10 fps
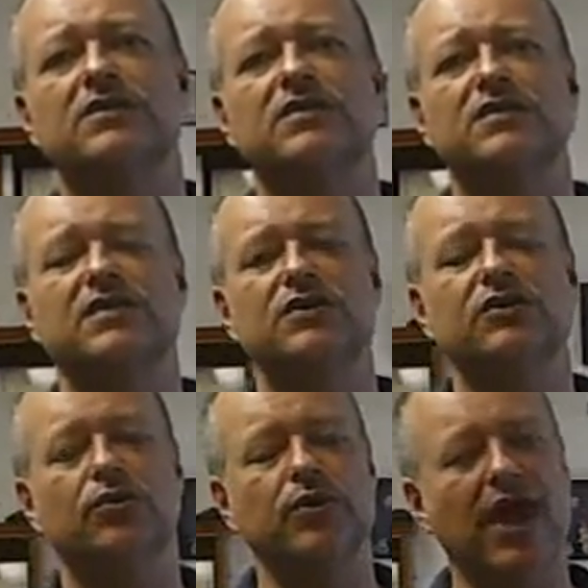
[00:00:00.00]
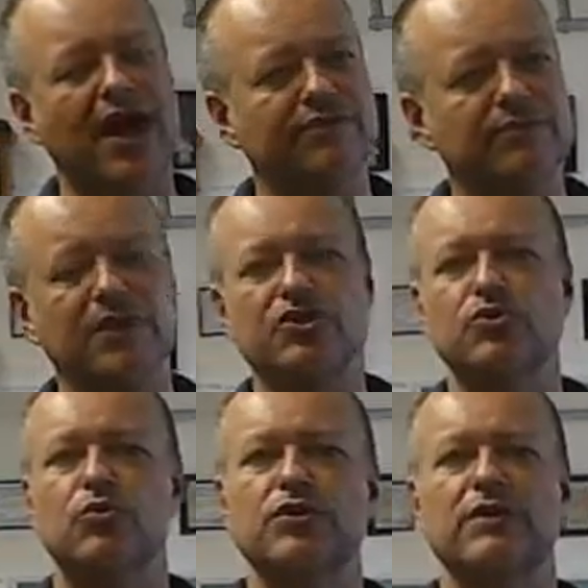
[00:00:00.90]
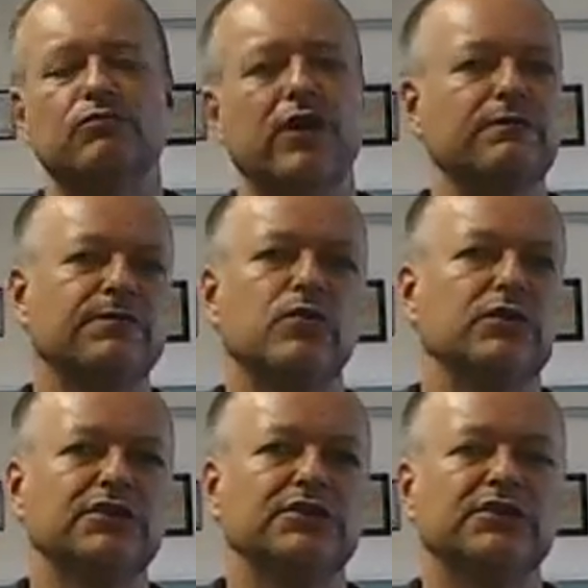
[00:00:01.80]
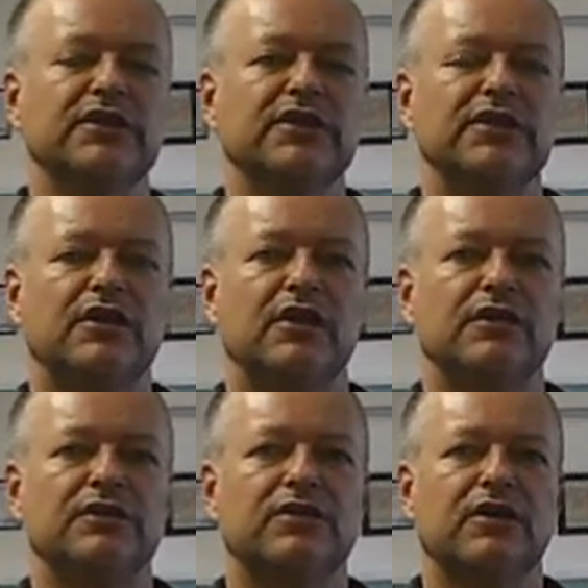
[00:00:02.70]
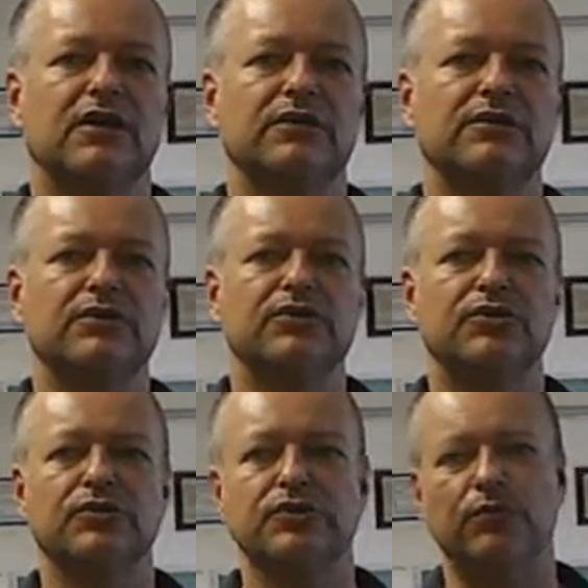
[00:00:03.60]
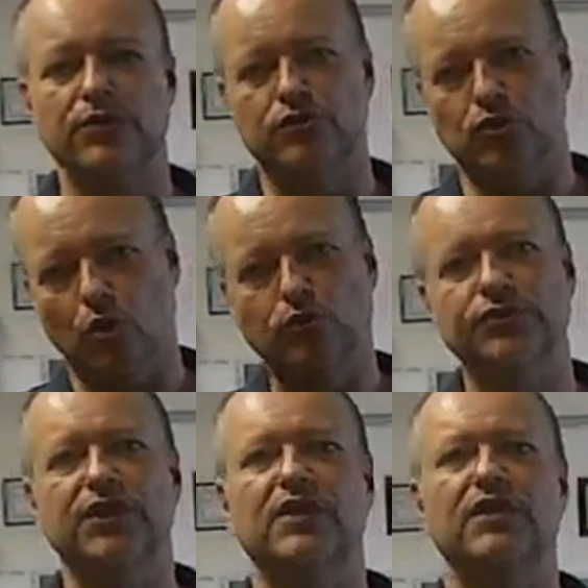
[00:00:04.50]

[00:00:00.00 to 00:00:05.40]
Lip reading: You have to make sure you have right focus on what your goals are, and